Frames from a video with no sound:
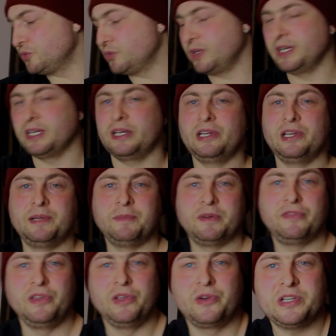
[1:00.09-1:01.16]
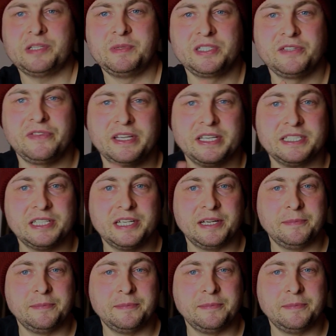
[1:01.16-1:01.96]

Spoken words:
right, a few Christmassy things.